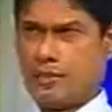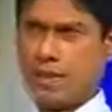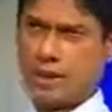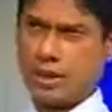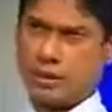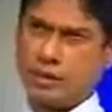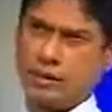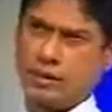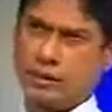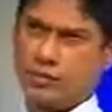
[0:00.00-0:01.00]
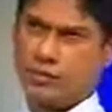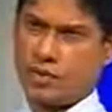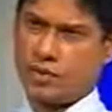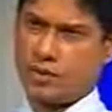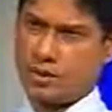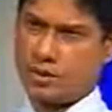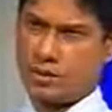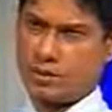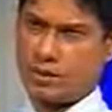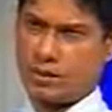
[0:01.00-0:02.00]
But the other thing they have found
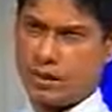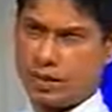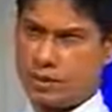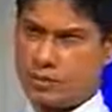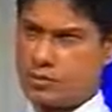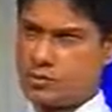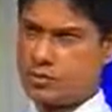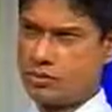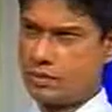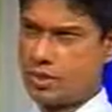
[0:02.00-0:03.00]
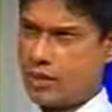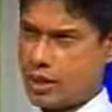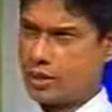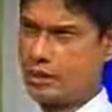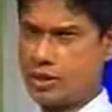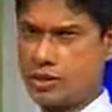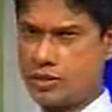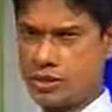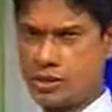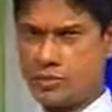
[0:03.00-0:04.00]
is there is no direct
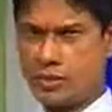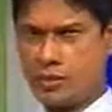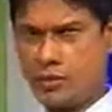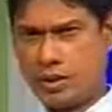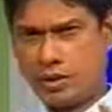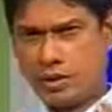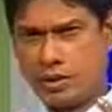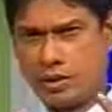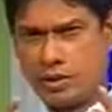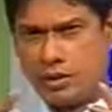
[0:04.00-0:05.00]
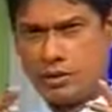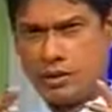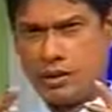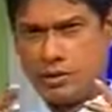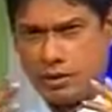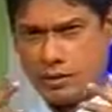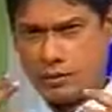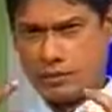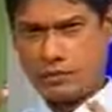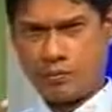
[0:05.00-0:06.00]
relationship between the